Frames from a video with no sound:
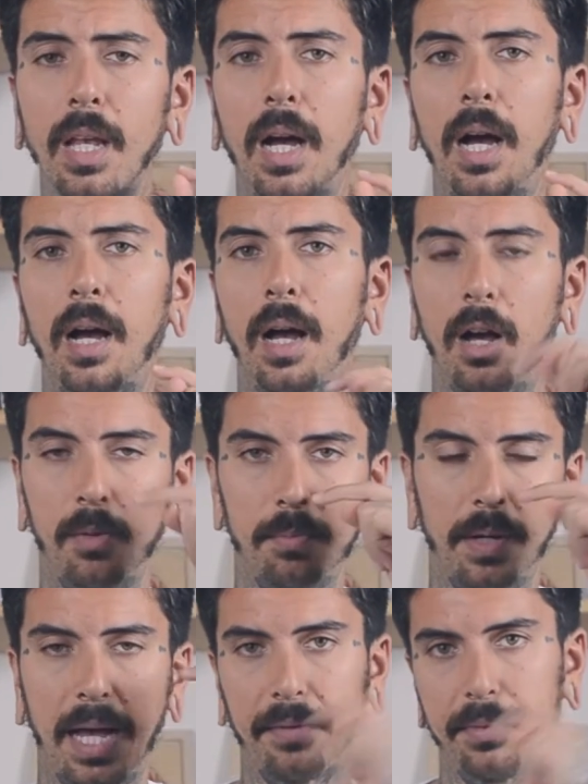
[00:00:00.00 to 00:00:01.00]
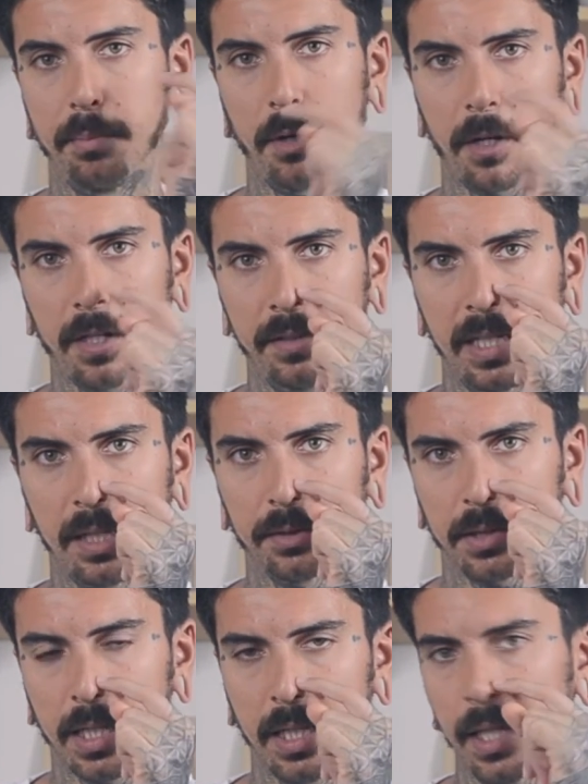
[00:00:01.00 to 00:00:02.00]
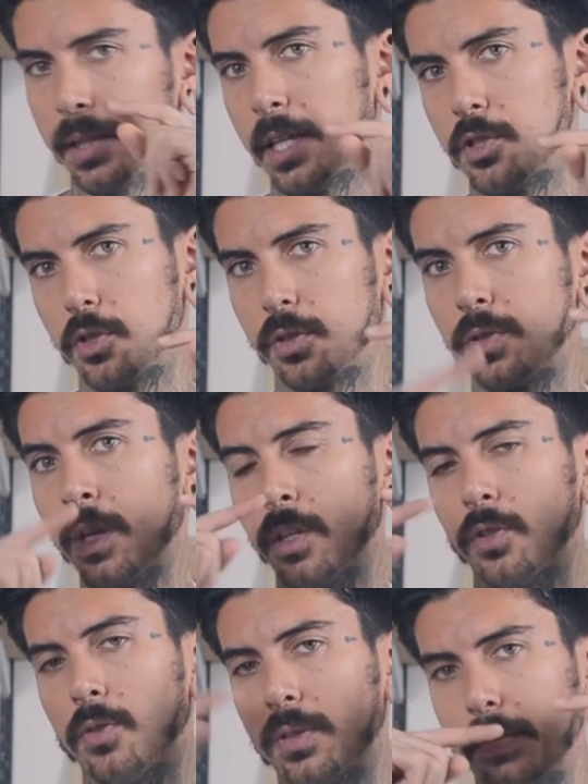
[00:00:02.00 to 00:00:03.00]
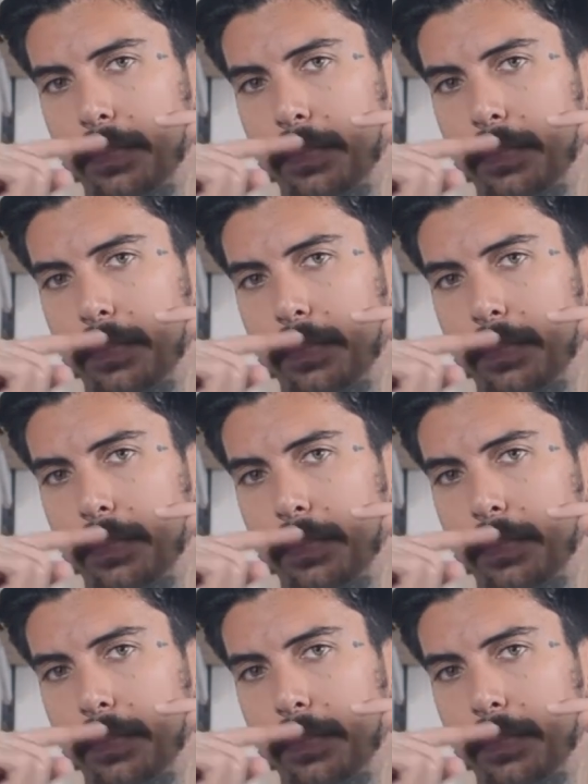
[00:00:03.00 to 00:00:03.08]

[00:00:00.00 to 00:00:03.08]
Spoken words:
I'll have the mark on the outside and then just use